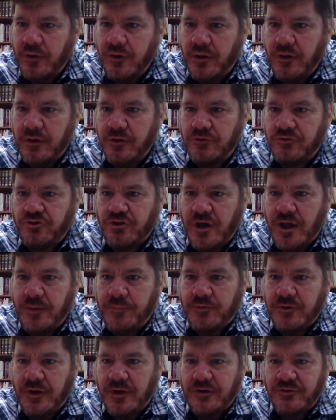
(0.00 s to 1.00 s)
It is
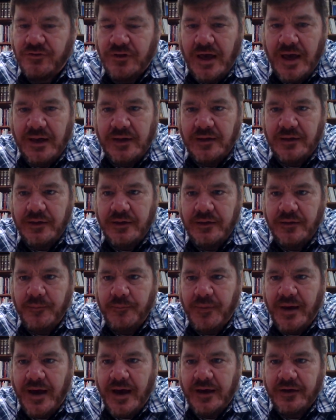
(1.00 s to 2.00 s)
shaped exactly
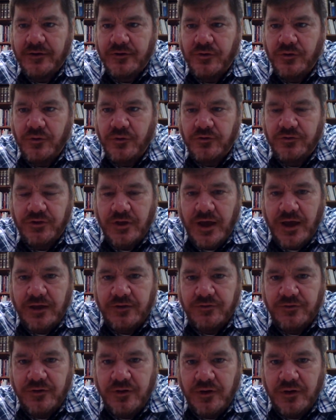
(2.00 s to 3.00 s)
back to the
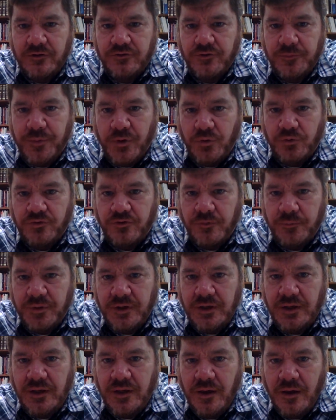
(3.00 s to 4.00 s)
size that it's supposed to
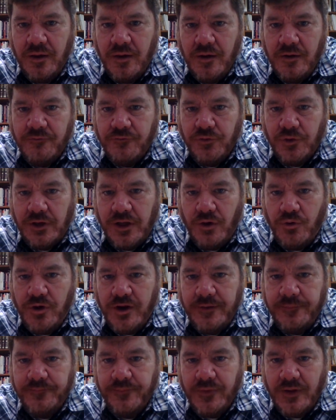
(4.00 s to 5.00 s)
be for
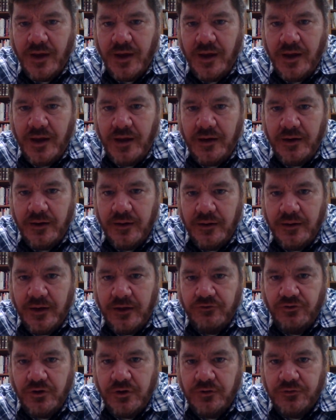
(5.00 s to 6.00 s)
loading, and
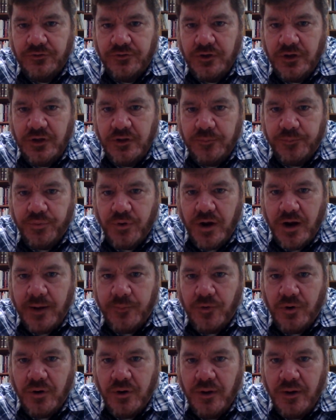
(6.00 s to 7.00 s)
as you can see, the
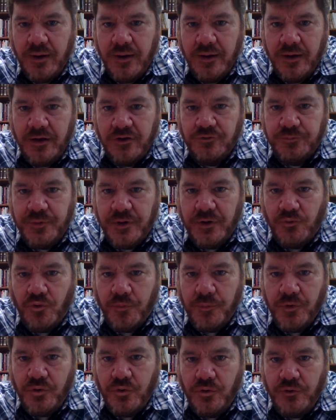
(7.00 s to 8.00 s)
primer has been
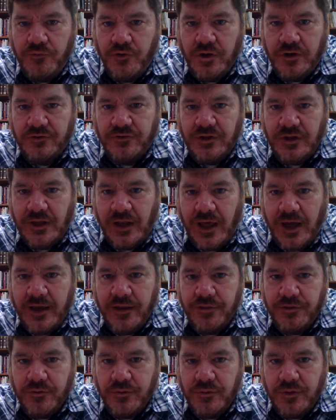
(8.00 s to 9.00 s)
removed. You can see
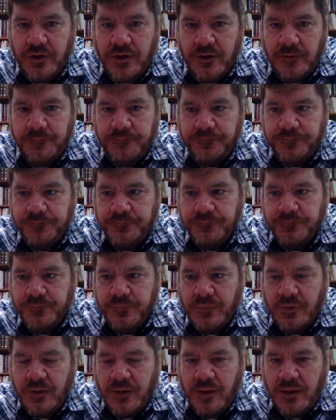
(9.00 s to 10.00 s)
light through there.
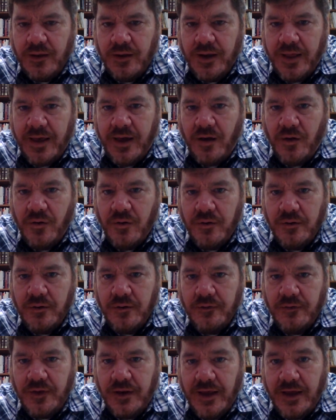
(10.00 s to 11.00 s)
Now
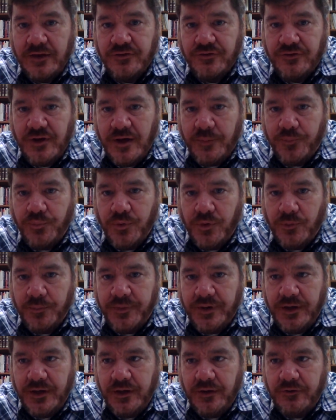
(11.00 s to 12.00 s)
the next step will
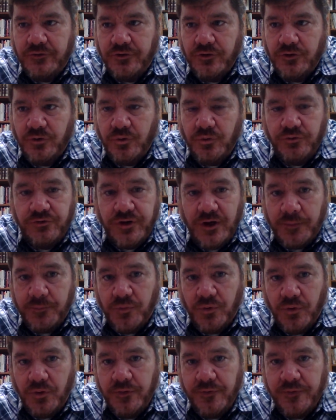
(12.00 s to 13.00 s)
be to
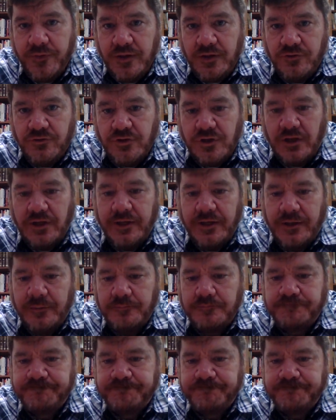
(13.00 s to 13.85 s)
tumble these clean.